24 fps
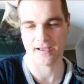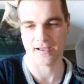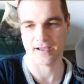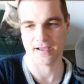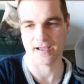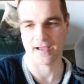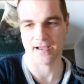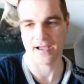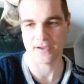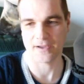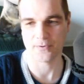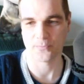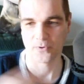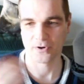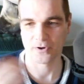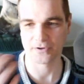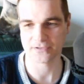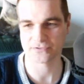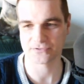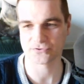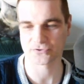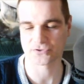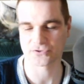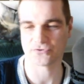I
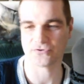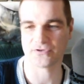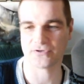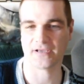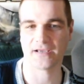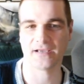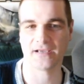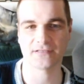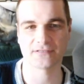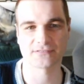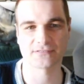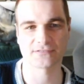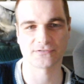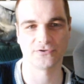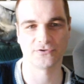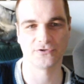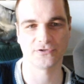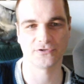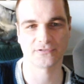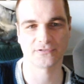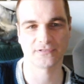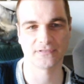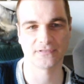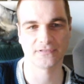wanted to create
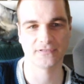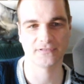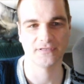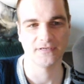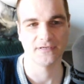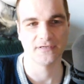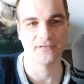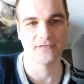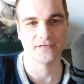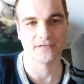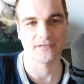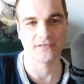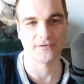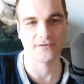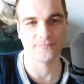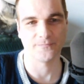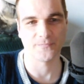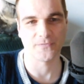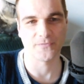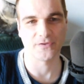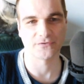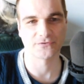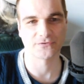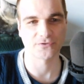certain
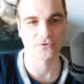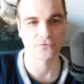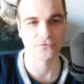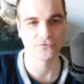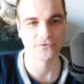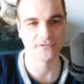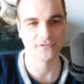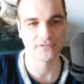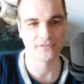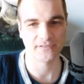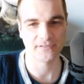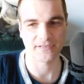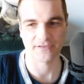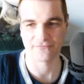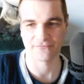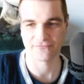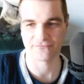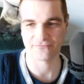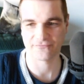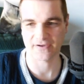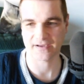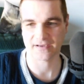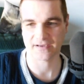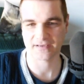tonal
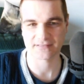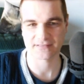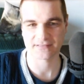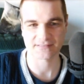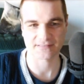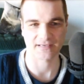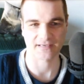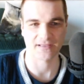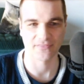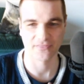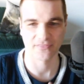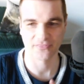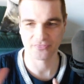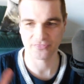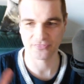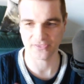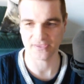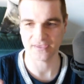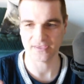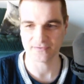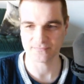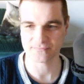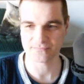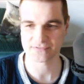effects and
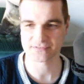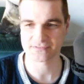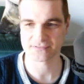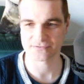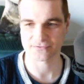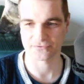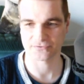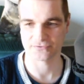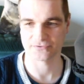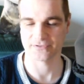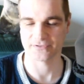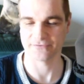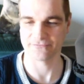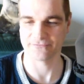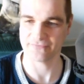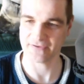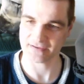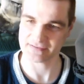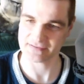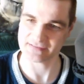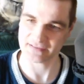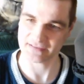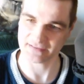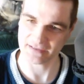themes, or
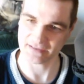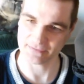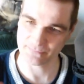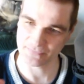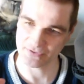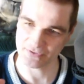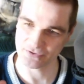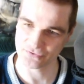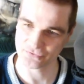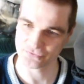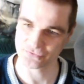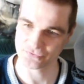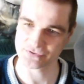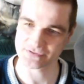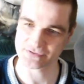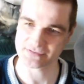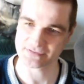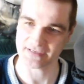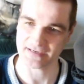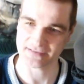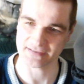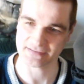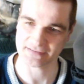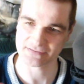effects that can be
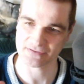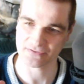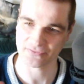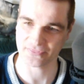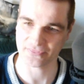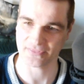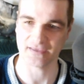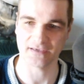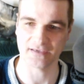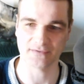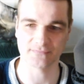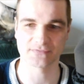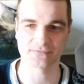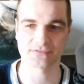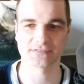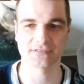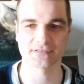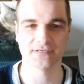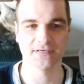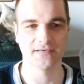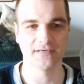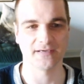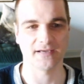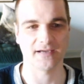used as themes
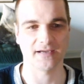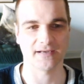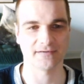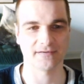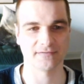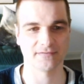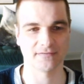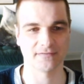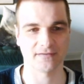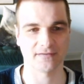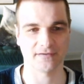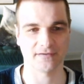and